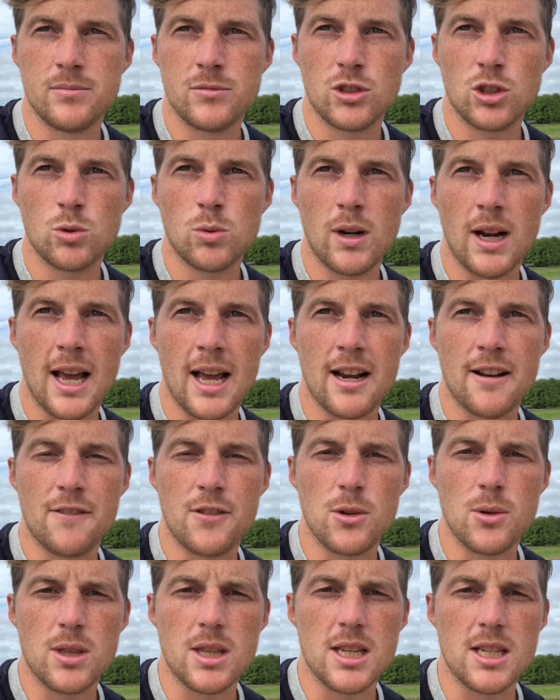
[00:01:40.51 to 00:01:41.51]
just want to add a
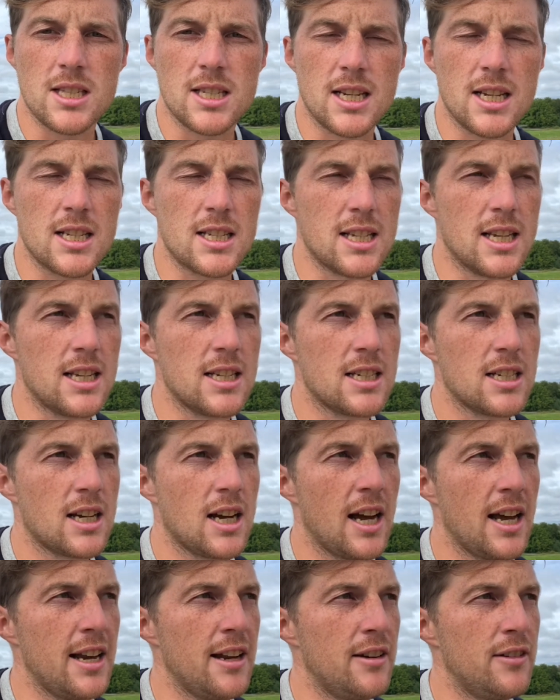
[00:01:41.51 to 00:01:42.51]
few of these things in to
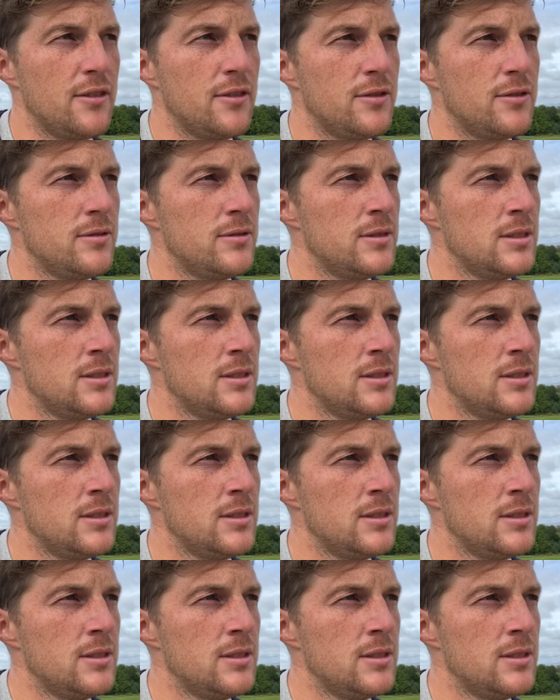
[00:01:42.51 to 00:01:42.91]
kind of